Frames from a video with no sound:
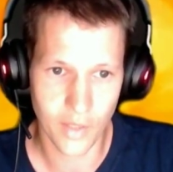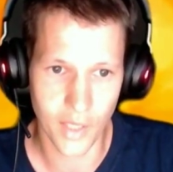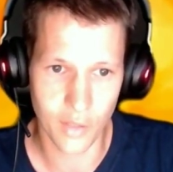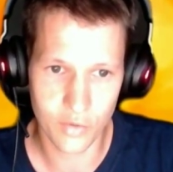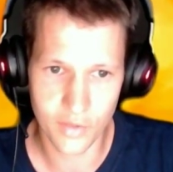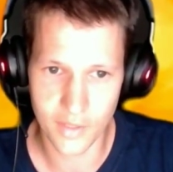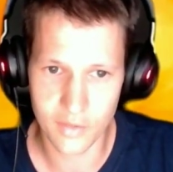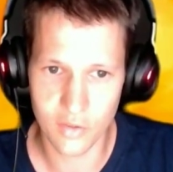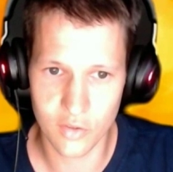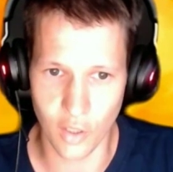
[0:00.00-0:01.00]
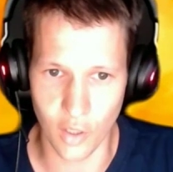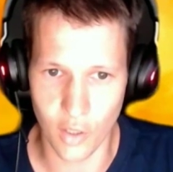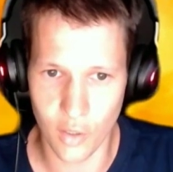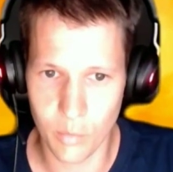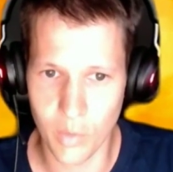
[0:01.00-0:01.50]
Annotations are
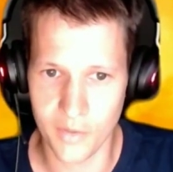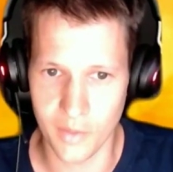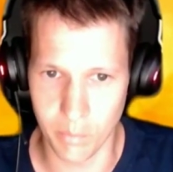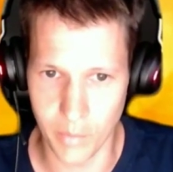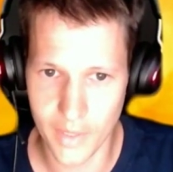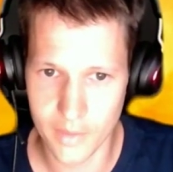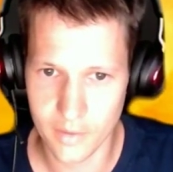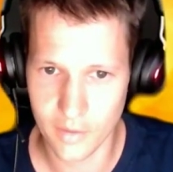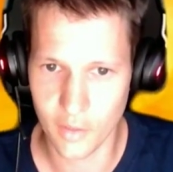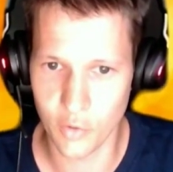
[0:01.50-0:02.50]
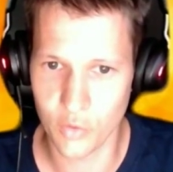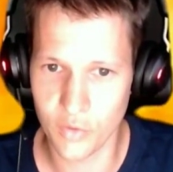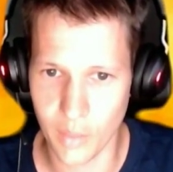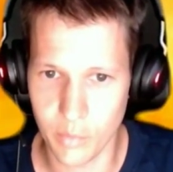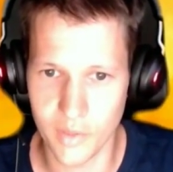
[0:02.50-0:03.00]
all about the base, no
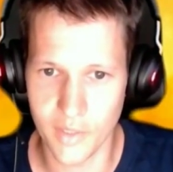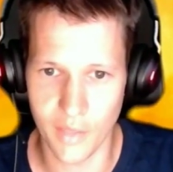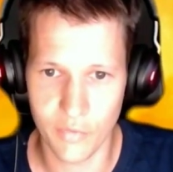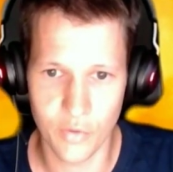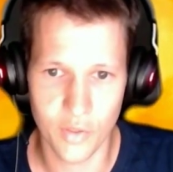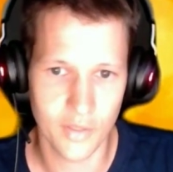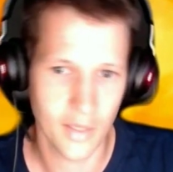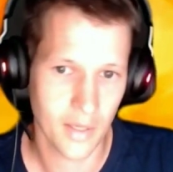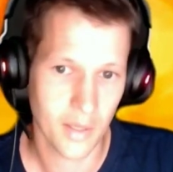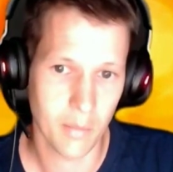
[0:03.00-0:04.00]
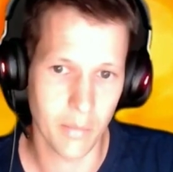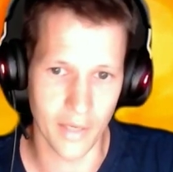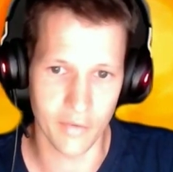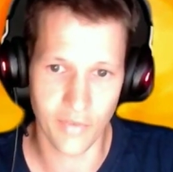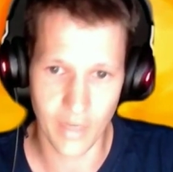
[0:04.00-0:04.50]
treble the effort, by
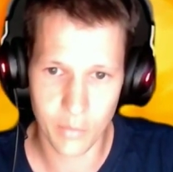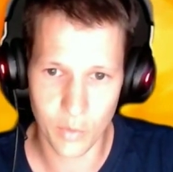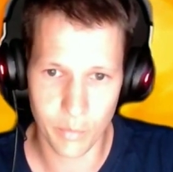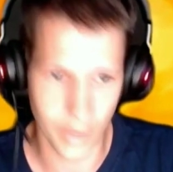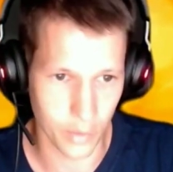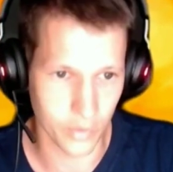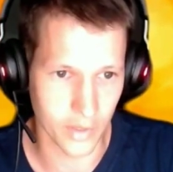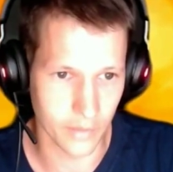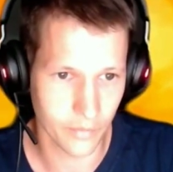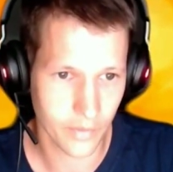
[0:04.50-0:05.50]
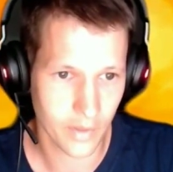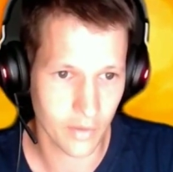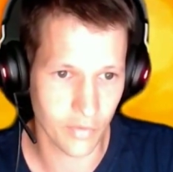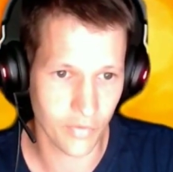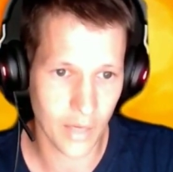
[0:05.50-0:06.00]
Fabio Pagotti.
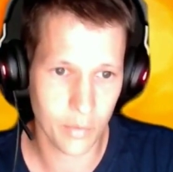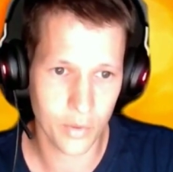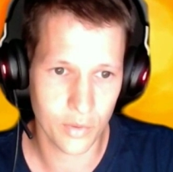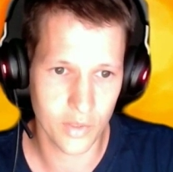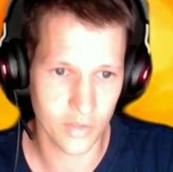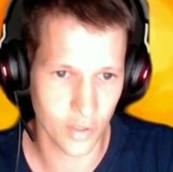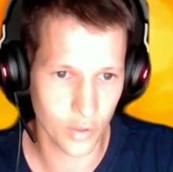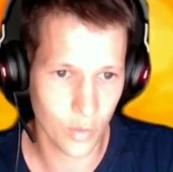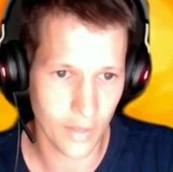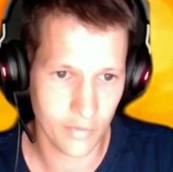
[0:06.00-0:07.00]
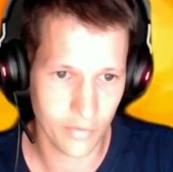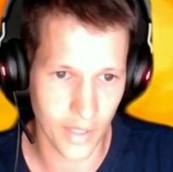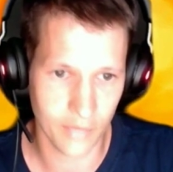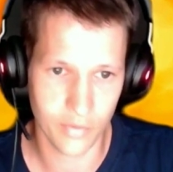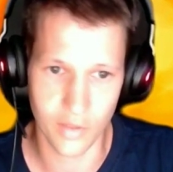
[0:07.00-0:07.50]
Fabio is a U I
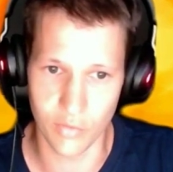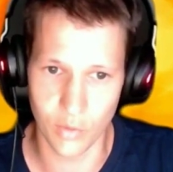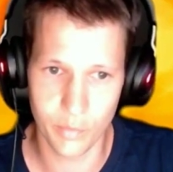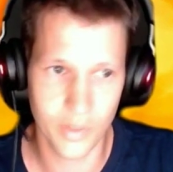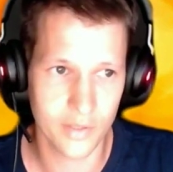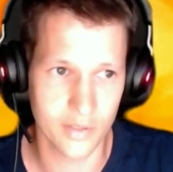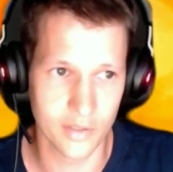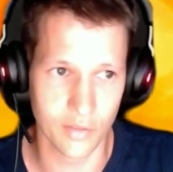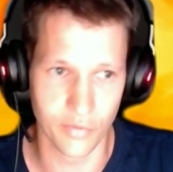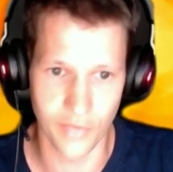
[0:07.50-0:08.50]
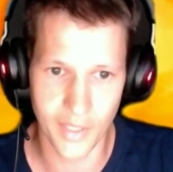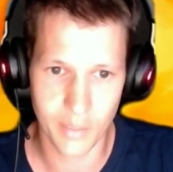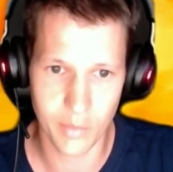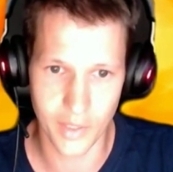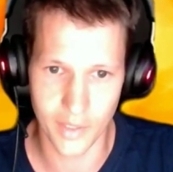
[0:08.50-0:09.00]
five developer since the very
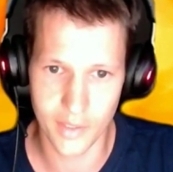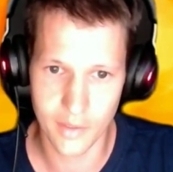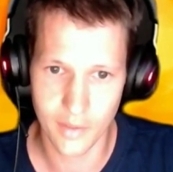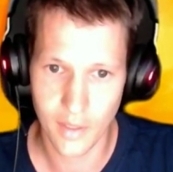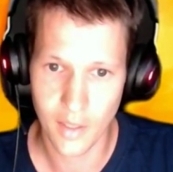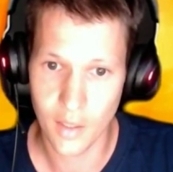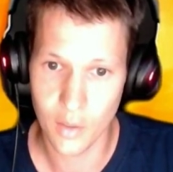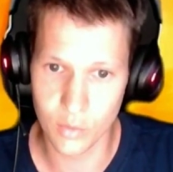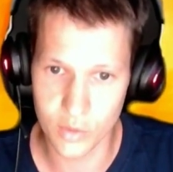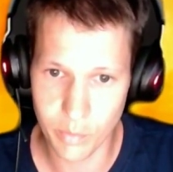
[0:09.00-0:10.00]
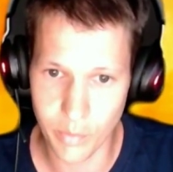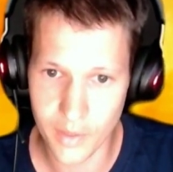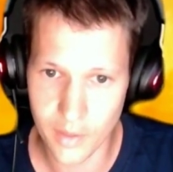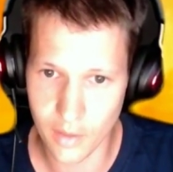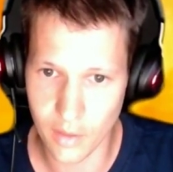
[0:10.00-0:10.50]
beginning who
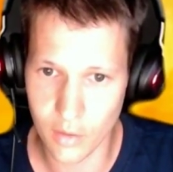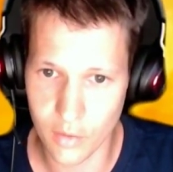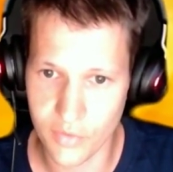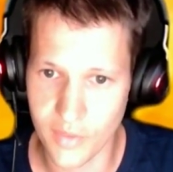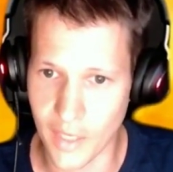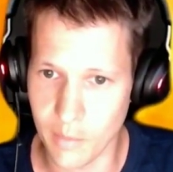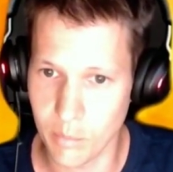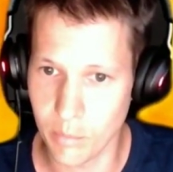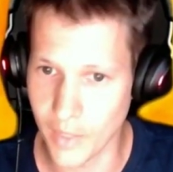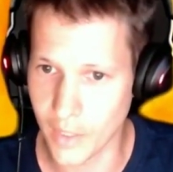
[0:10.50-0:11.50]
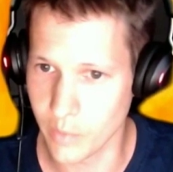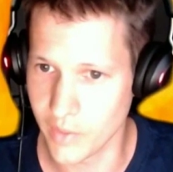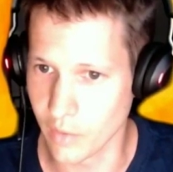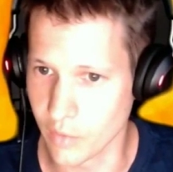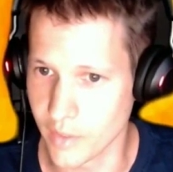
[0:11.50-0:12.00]
spent a lot of time playing with
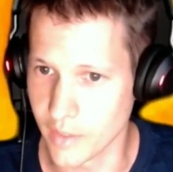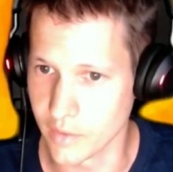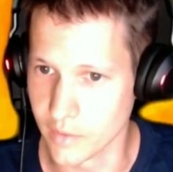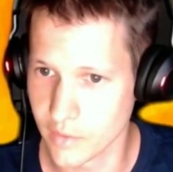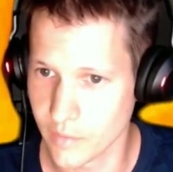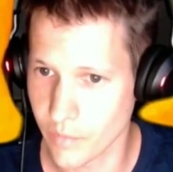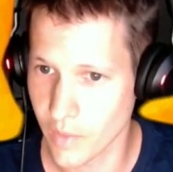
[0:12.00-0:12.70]
annotations,